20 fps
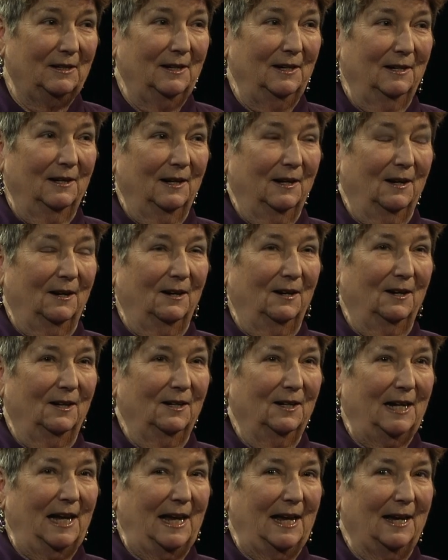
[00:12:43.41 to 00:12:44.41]

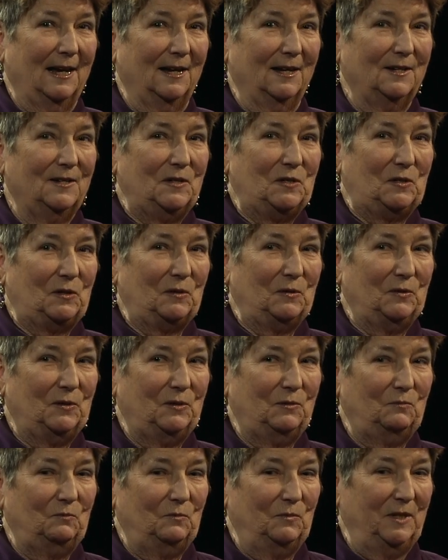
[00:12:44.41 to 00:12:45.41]
Mm-hmm. And,
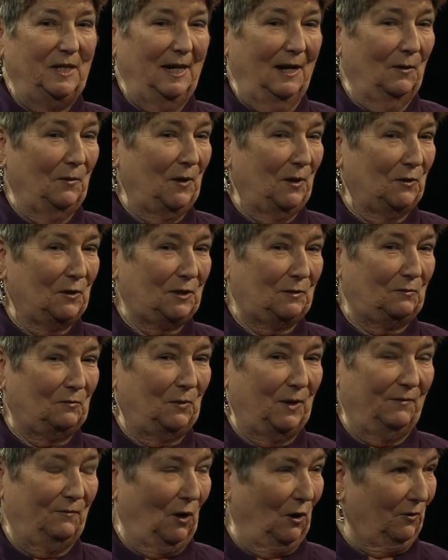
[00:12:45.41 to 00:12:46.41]
you know,
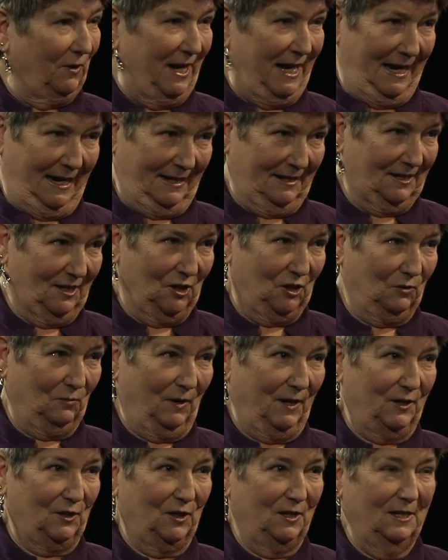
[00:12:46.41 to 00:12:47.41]
we've already had
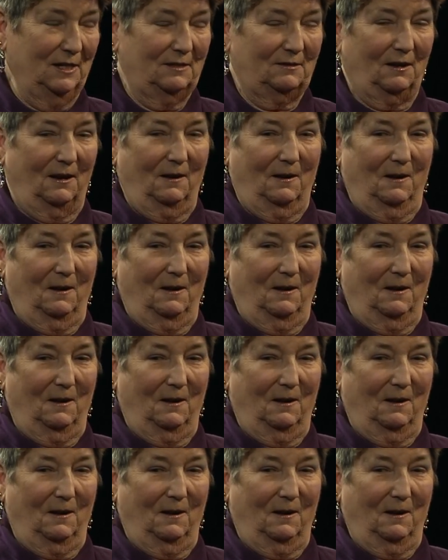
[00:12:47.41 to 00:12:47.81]
situations